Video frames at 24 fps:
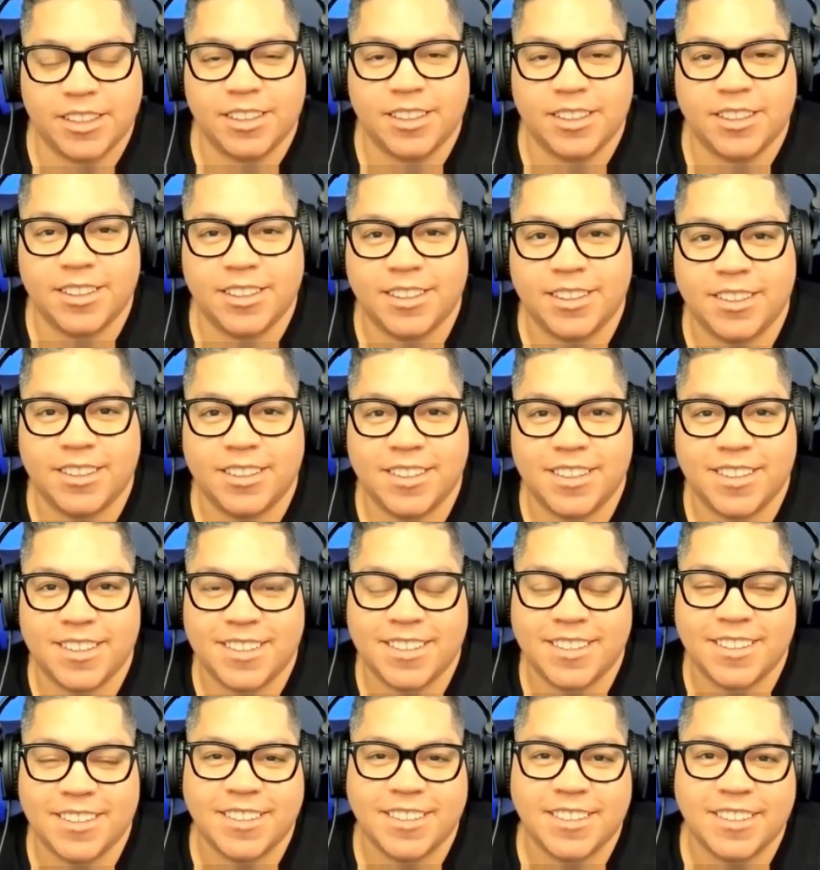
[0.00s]
I don't know, guys.
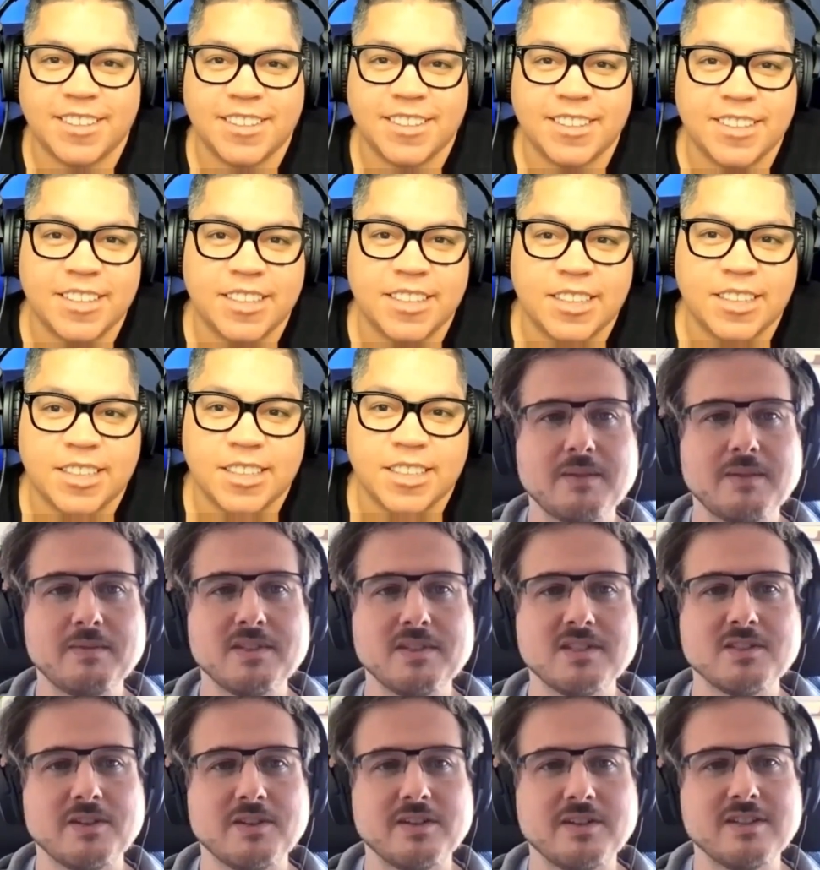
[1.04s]
Maybe you have
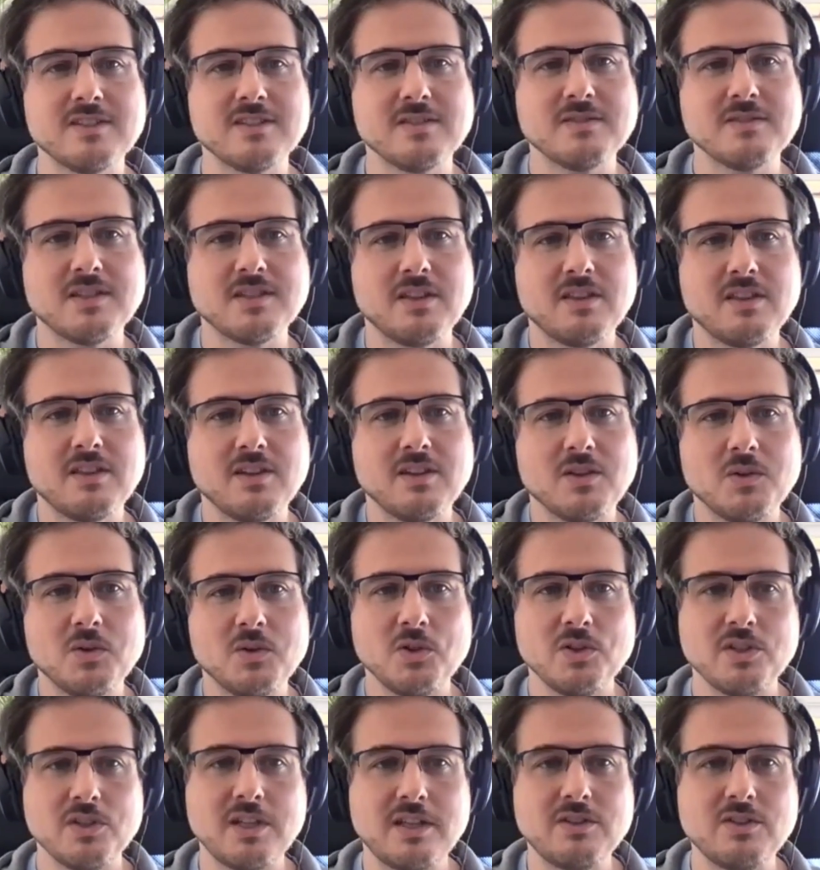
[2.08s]
stories of something
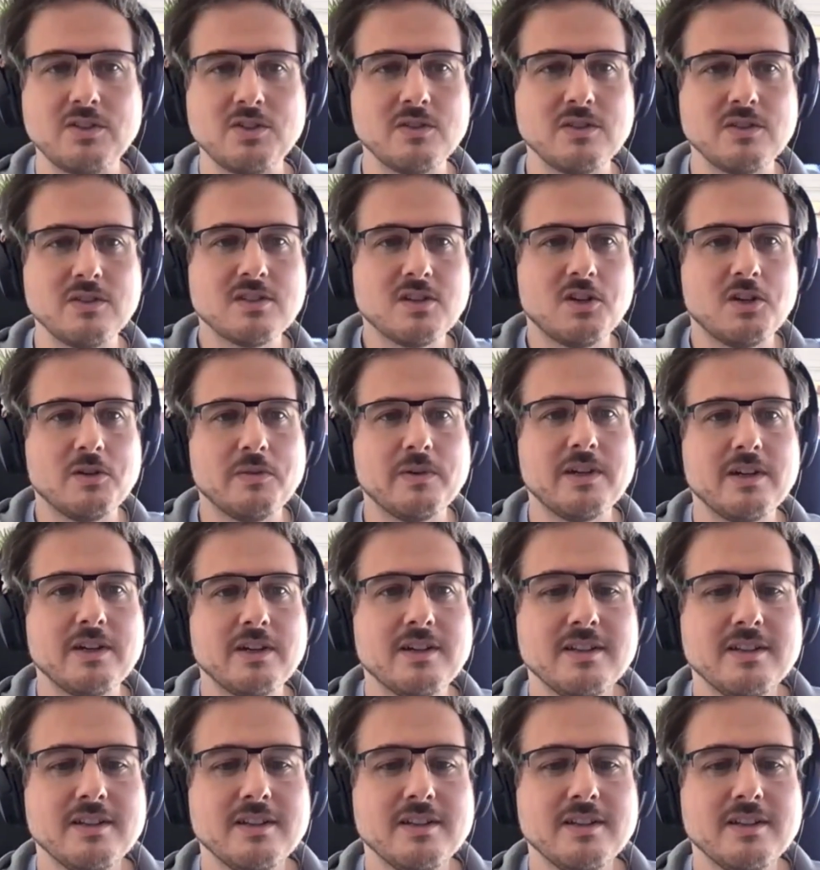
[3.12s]
cool that you discovered.